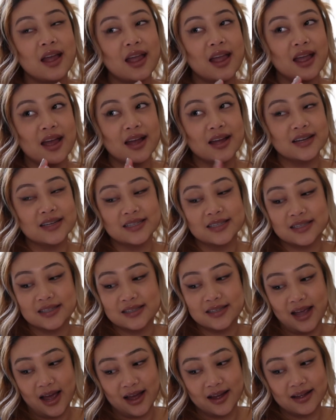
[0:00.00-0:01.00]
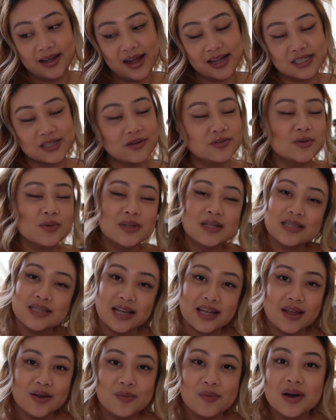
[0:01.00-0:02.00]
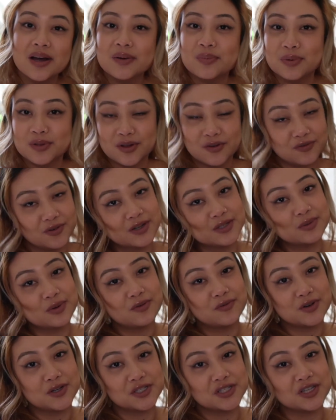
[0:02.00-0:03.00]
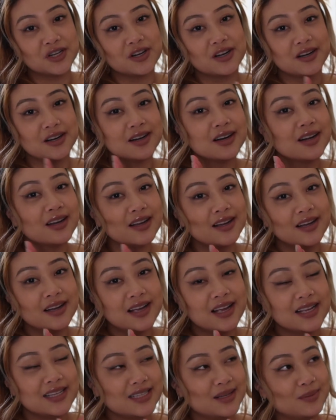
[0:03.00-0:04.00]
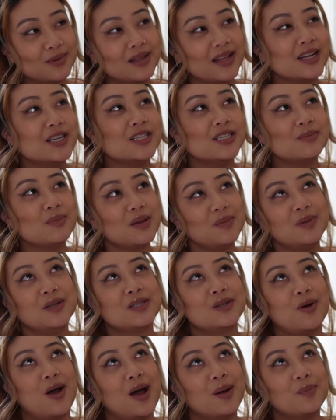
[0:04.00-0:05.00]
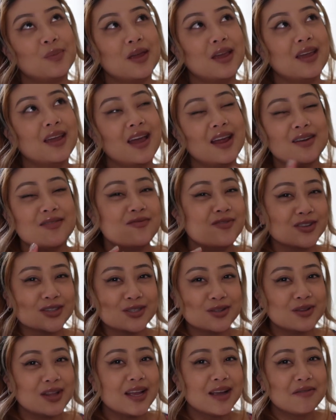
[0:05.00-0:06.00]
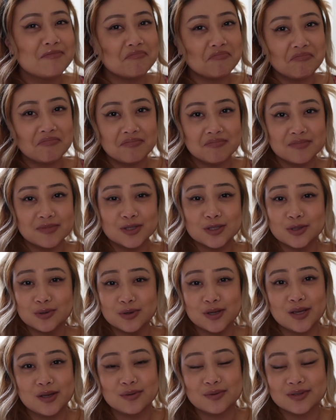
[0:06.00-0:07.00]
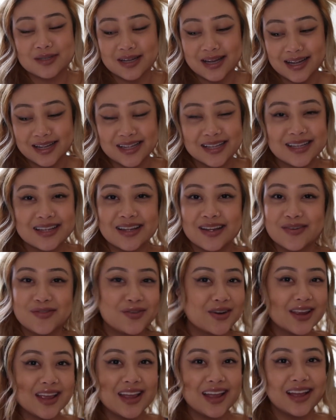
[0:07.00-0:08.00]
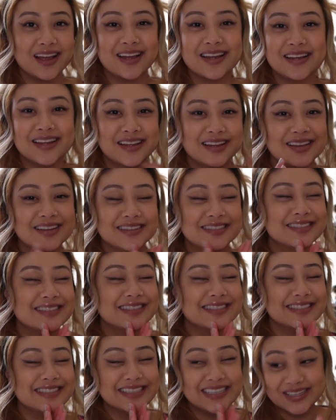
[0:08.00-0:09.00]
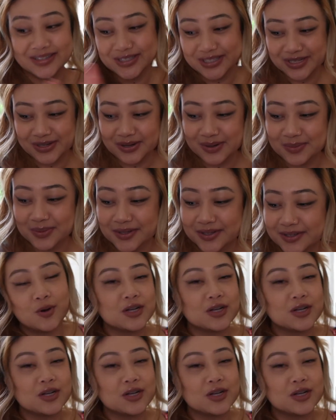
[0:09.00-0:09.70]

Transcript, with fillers: And yeah, I still have to read the second one, but the first one for sure is something that just made me so happy and feel so like so cute. I freaking, oh, it was adorable.